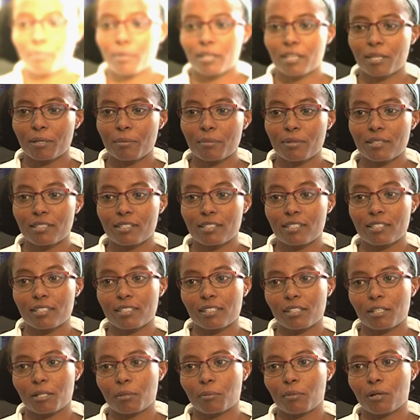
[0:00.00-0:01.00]
My name is
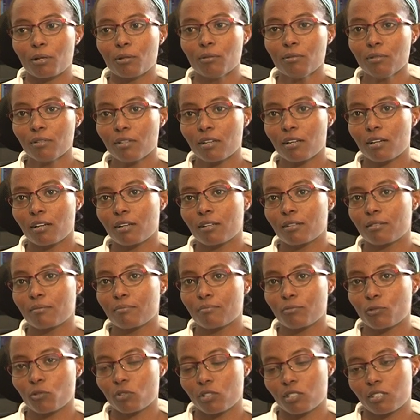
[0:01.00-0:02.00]
Linda Kamau.
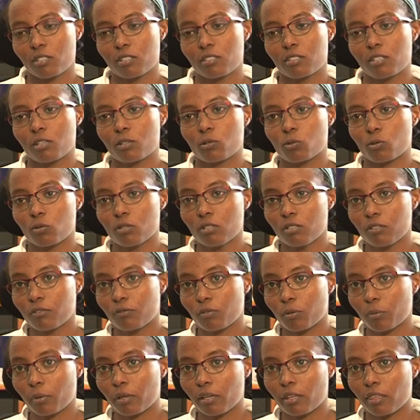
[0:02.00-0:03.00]
I'm 26 years old
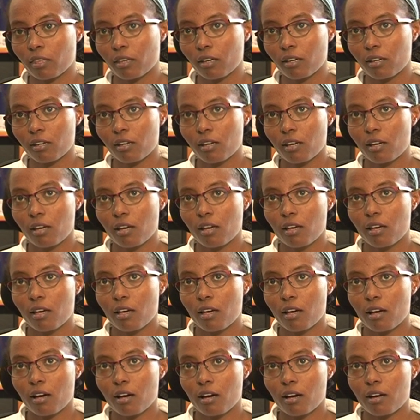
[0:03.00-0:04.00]
from Kenya,
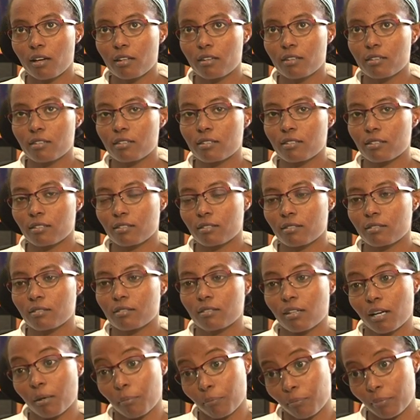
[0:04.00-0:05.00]
and
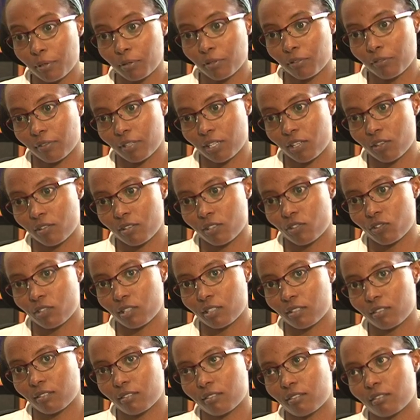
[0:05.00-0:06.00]
I'm part of
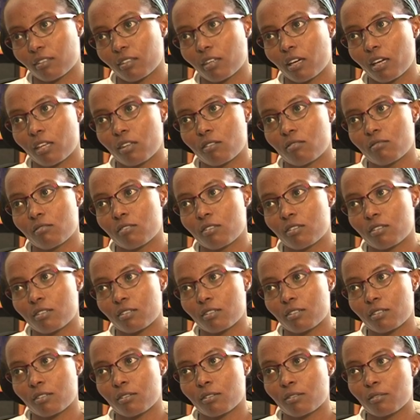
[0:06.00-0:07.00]
AkiraChix. And
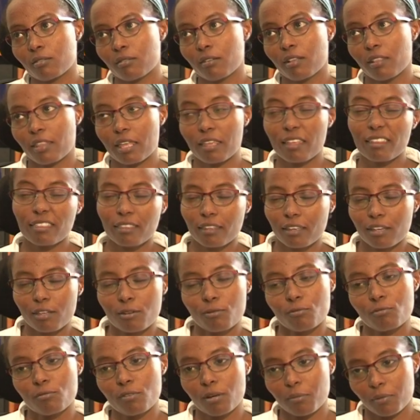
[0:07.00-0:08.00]
the other thing I
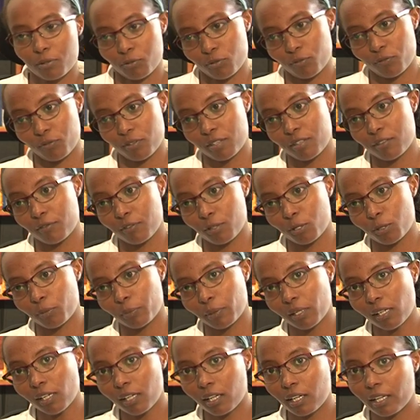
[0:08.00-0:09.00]
do, I'm a software
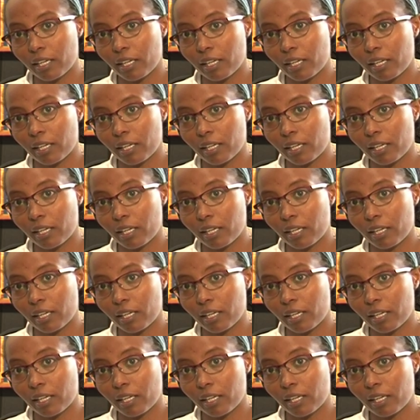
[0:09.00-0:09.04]
developer.